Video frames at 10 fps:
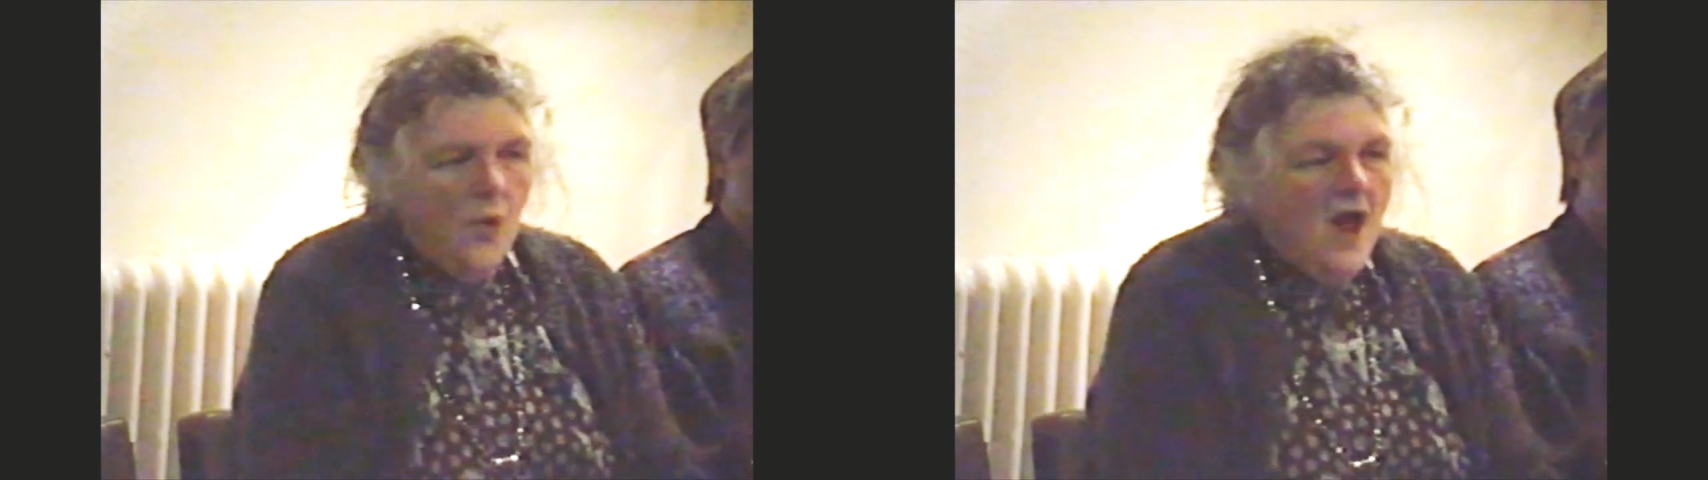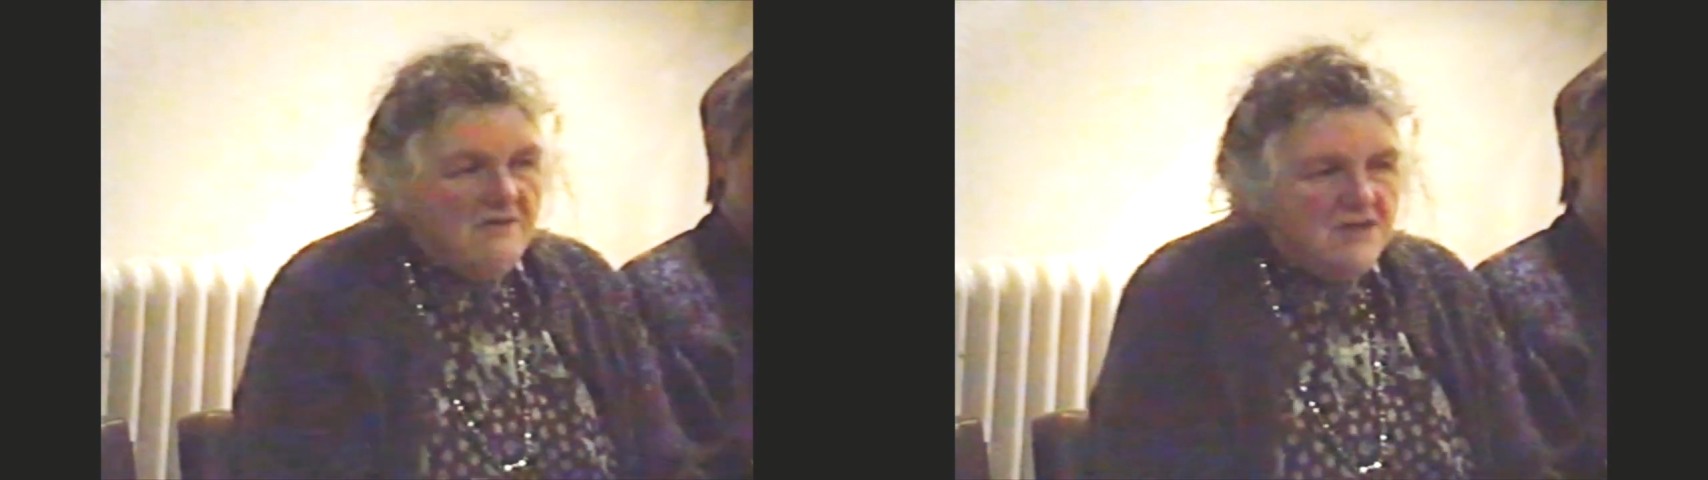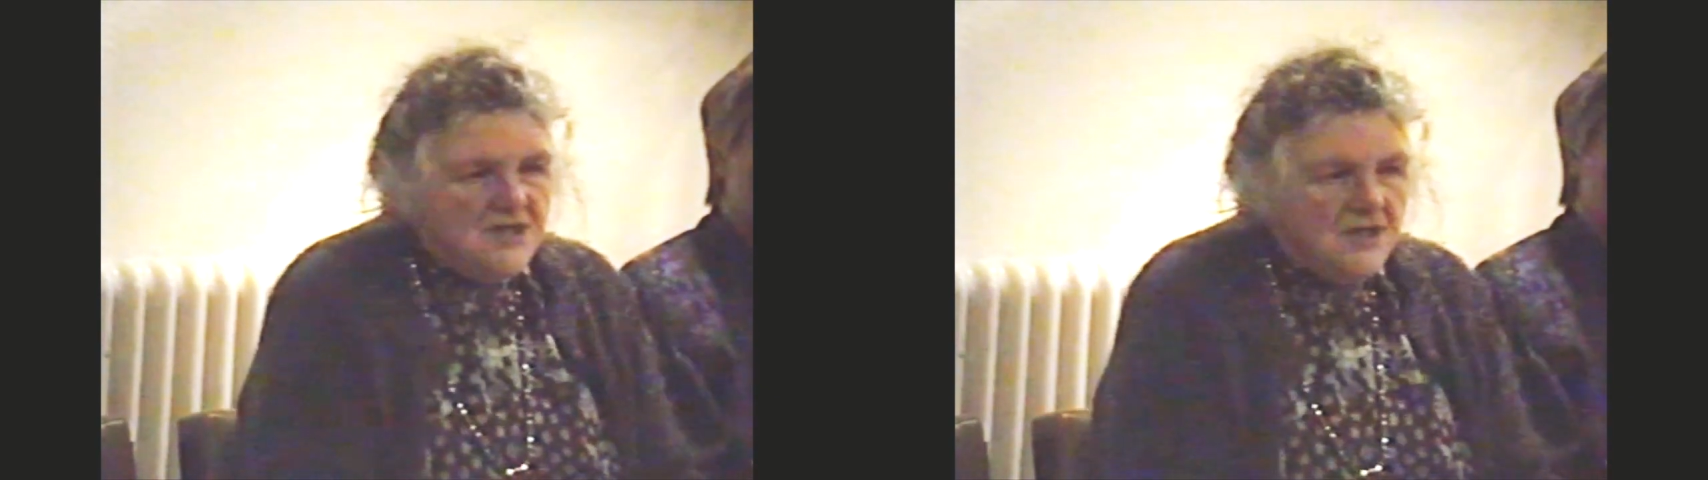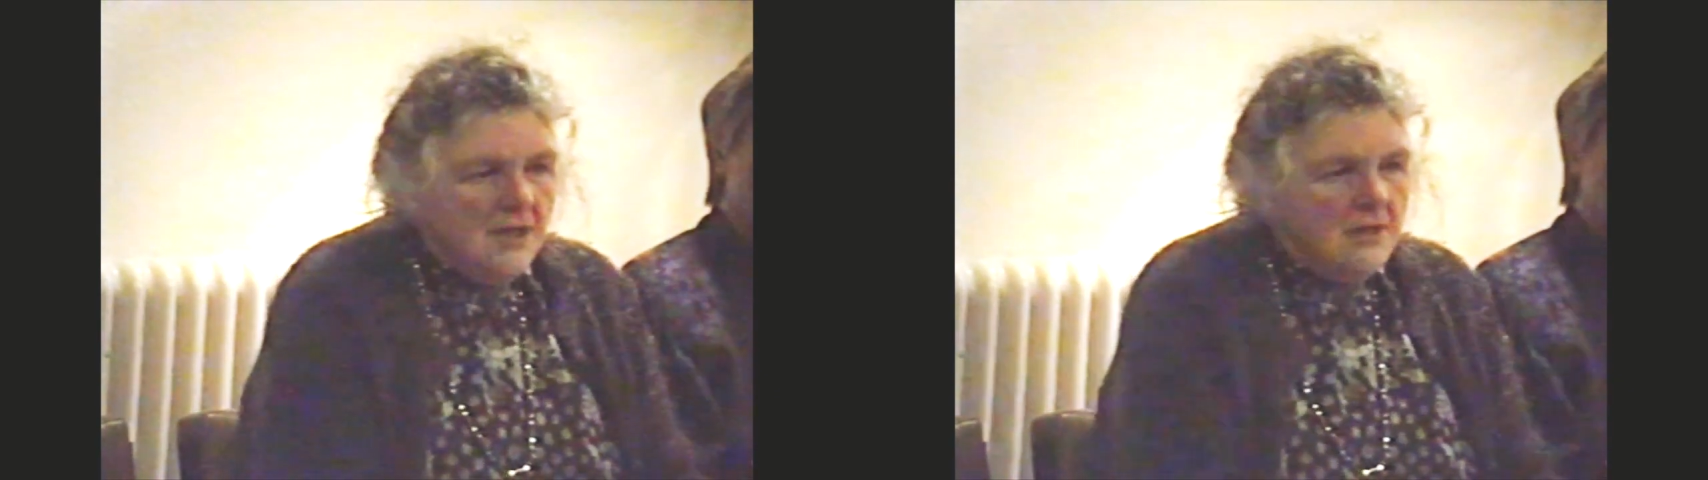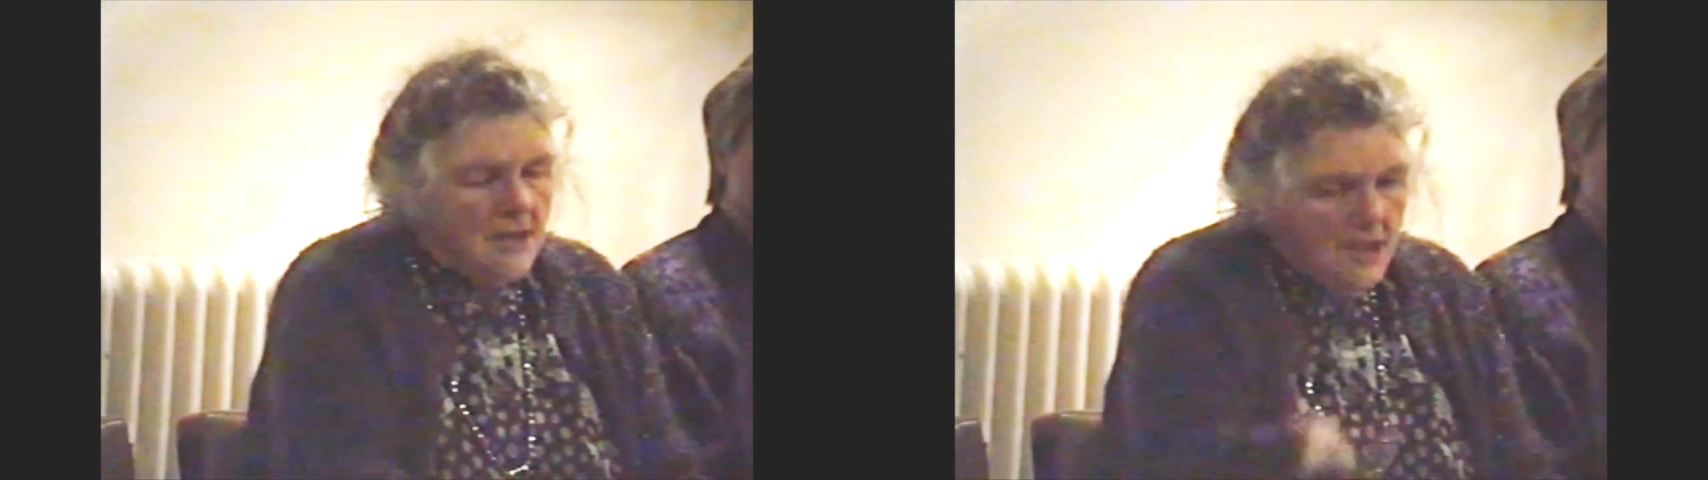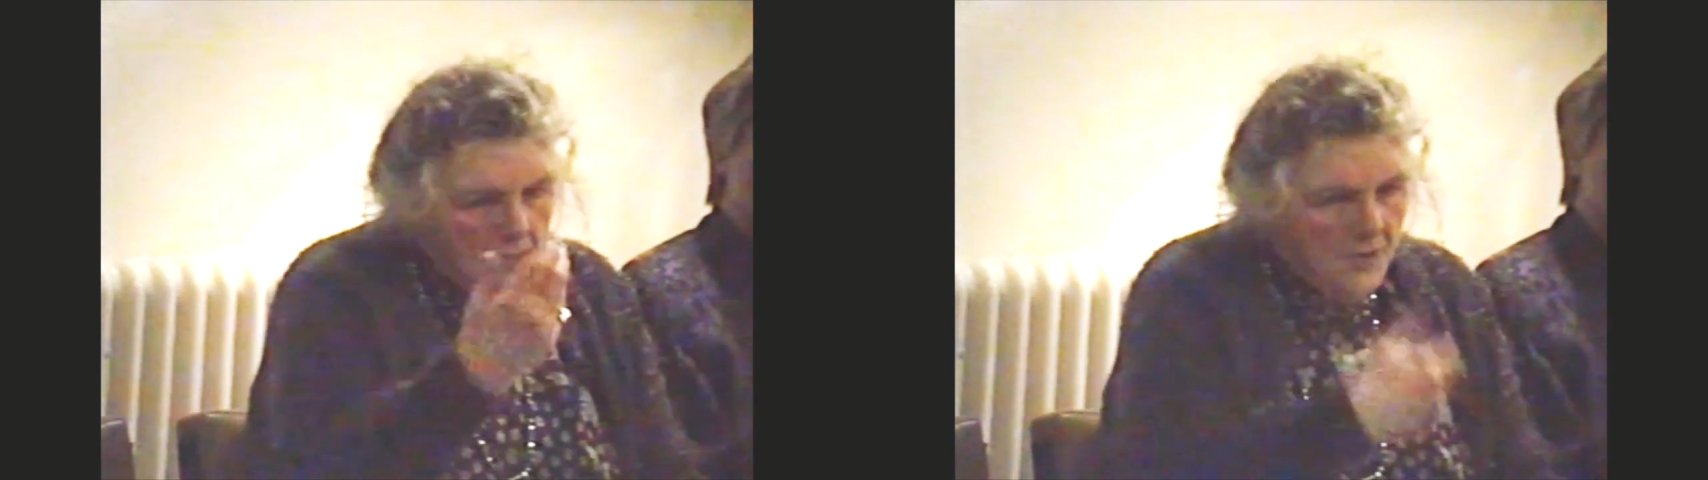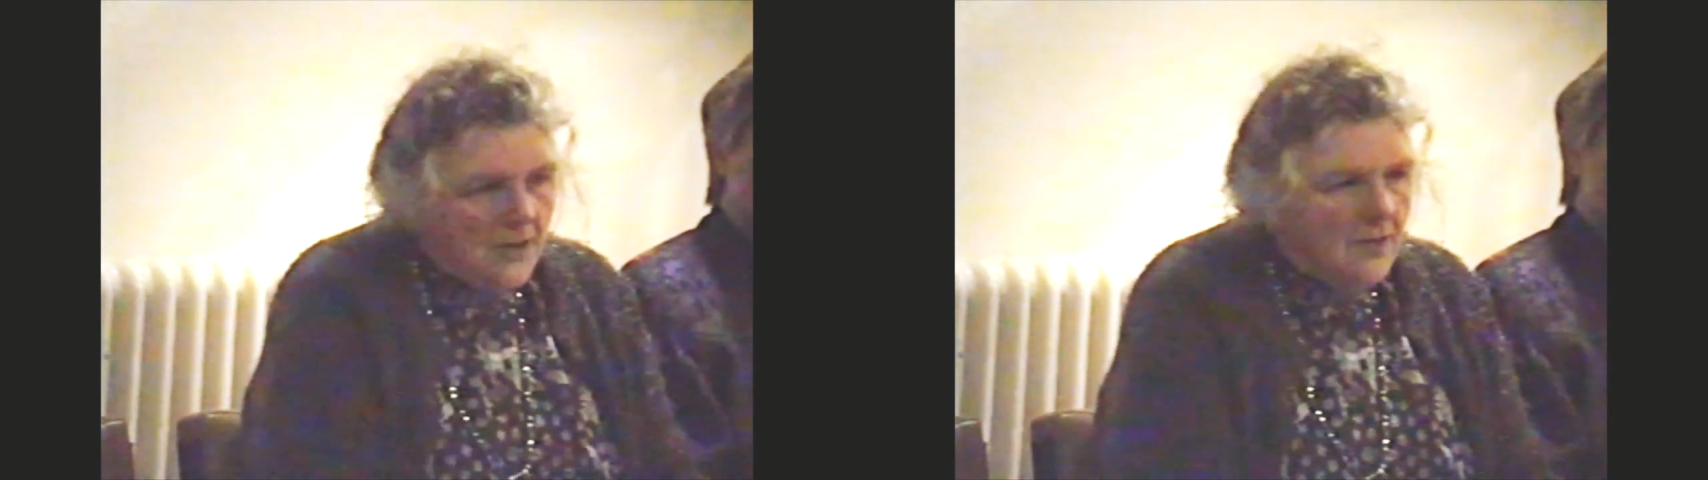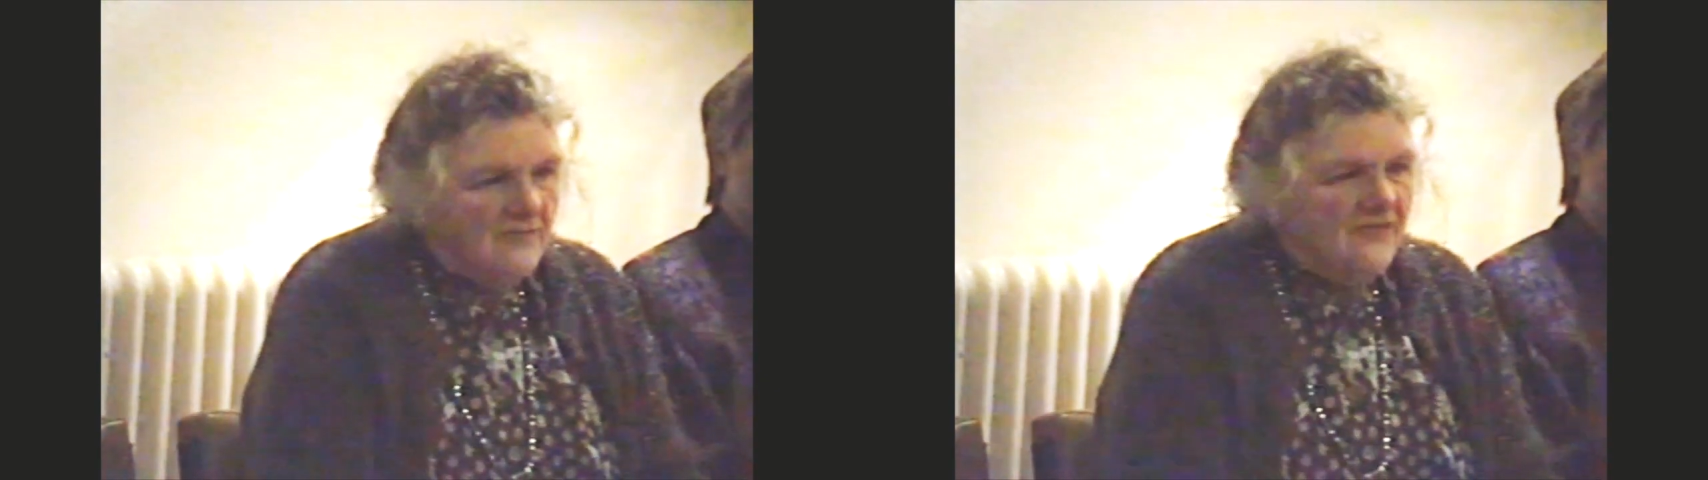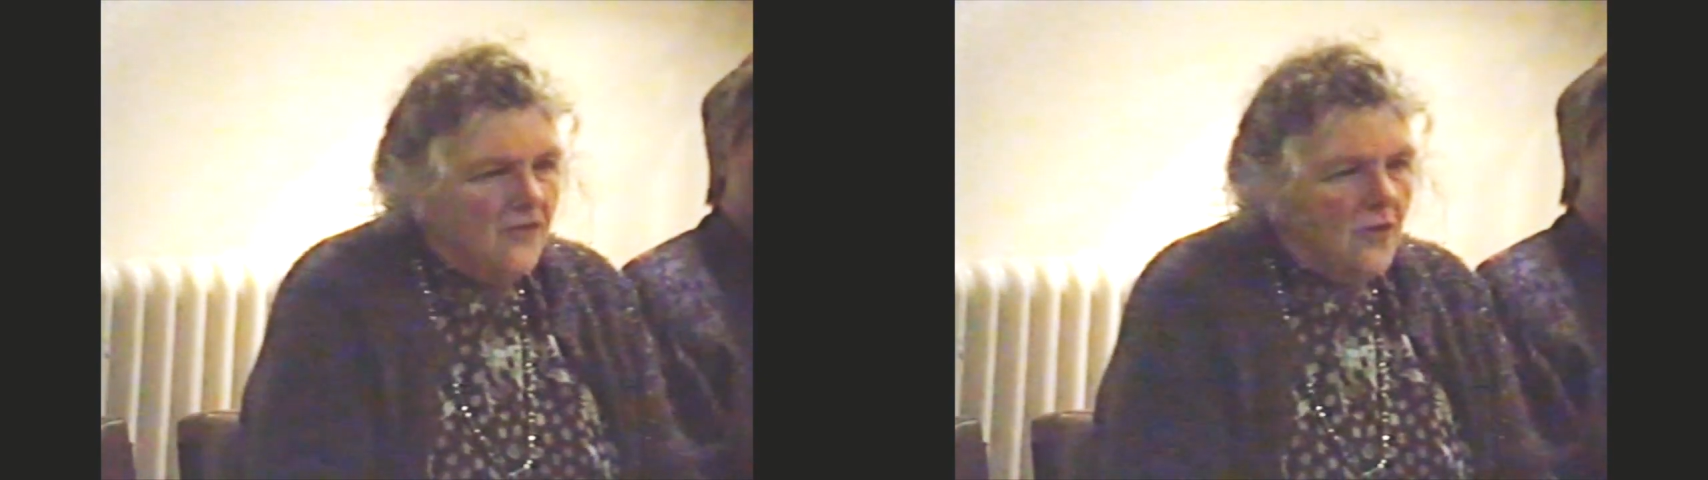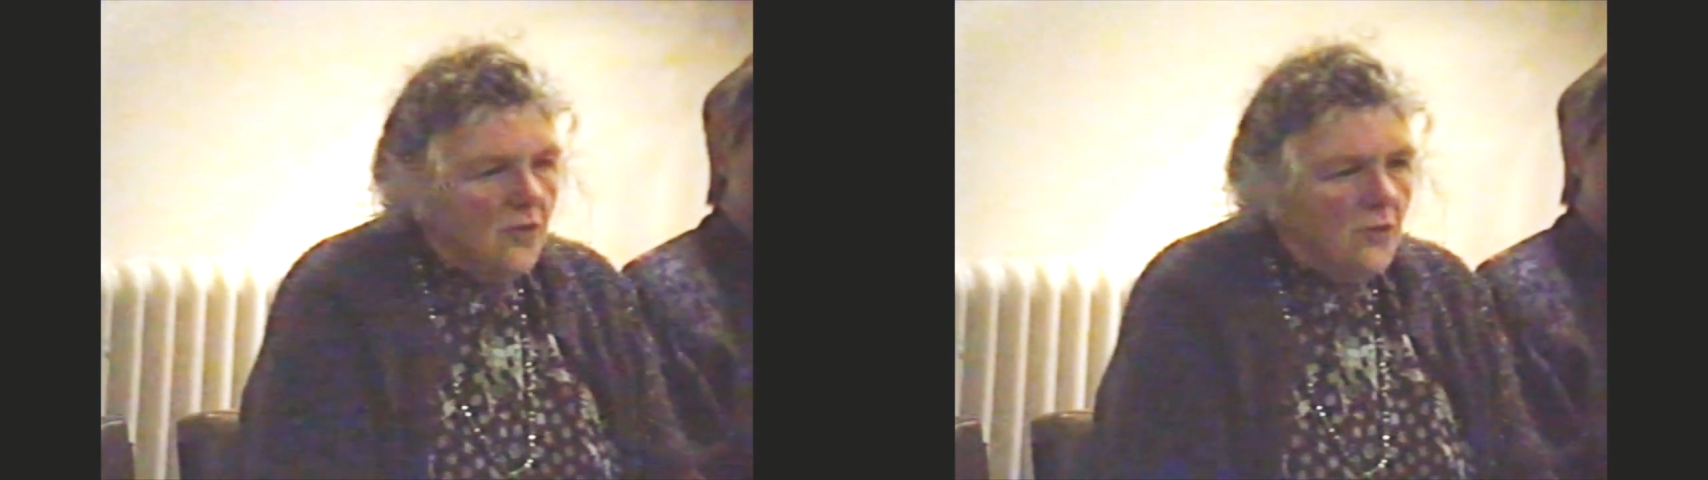Where is the innkeeper? Come
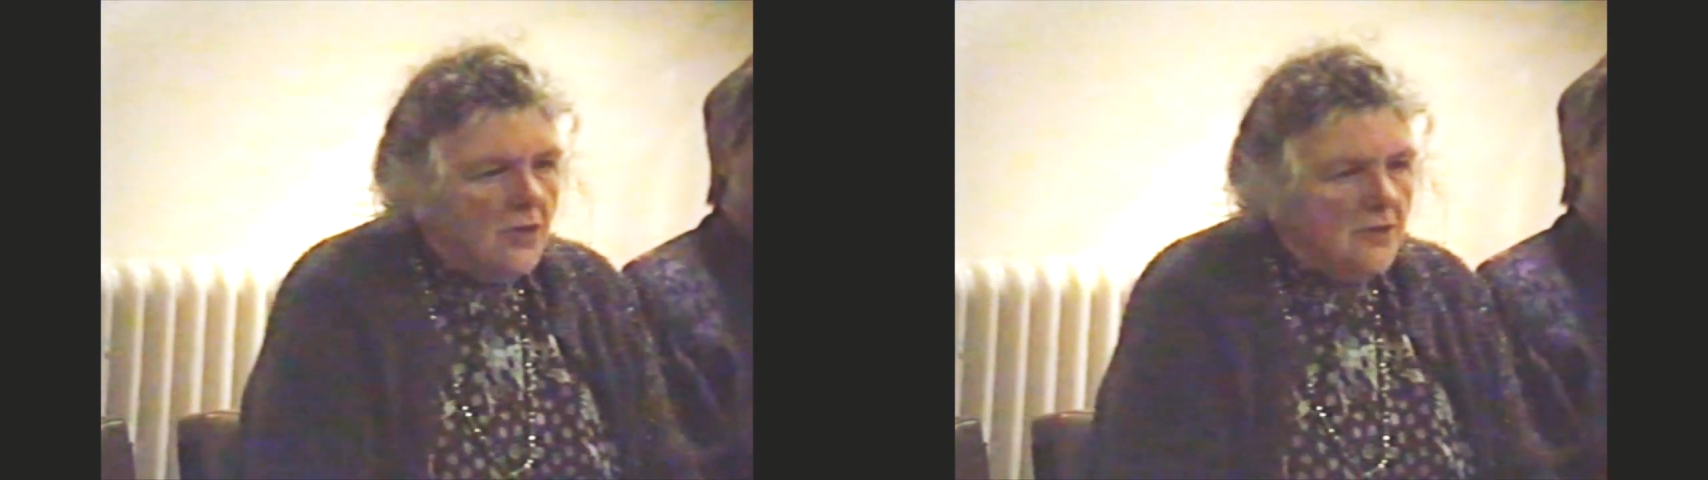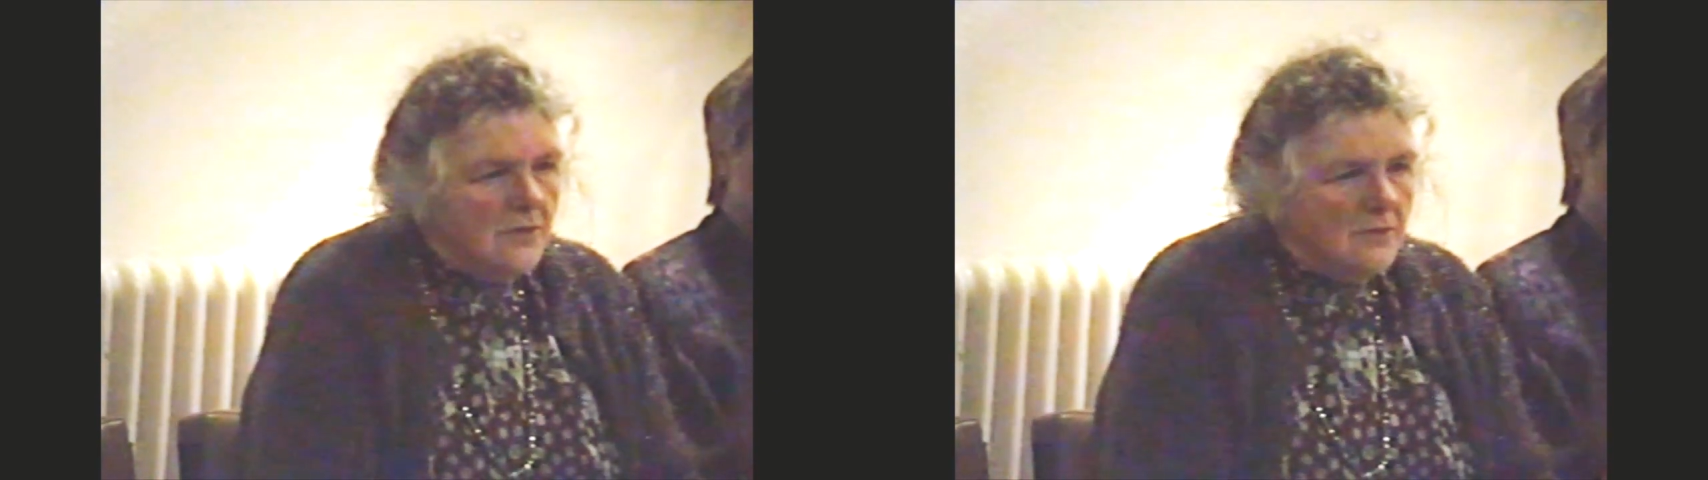forward.